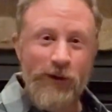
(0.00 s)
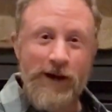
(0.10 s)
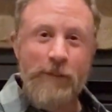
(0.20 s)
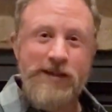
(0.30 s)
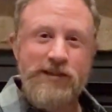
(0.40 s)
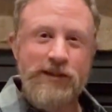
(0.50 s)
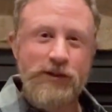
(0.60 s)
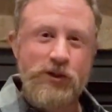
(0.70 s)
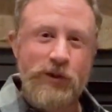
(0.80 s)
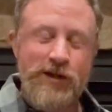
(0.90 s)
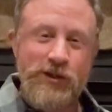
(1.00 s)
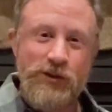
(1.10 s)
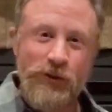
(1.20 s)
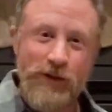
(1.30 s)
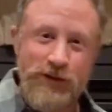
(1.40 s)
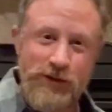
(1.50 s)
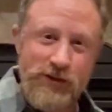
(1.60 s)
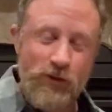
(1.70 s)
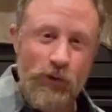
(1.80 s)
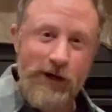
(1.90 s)
right, our basic illustration tool that you just
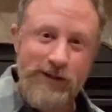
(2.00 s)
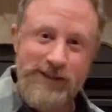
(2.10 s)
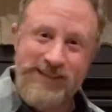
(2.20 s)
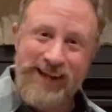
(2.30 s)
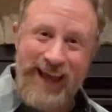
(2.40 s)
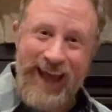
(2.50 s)
acquired doesn't